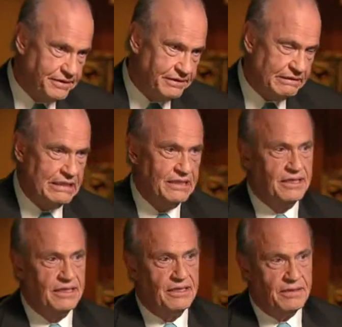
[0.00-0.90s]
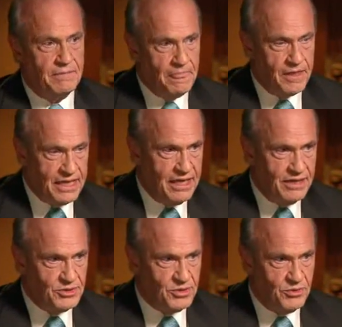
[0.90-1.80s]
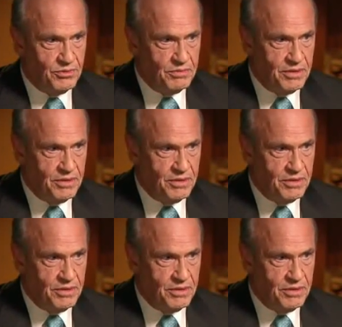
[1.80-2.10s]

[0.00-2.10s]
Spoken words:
the candidates on the